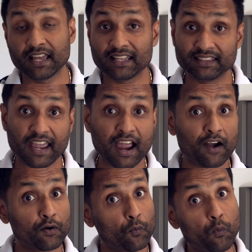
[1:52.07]
They
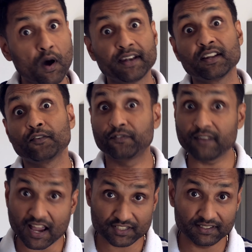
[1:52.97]
are one,
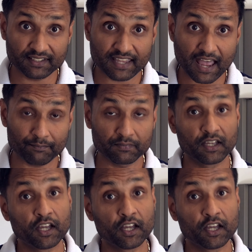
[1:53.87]
flashing the cam,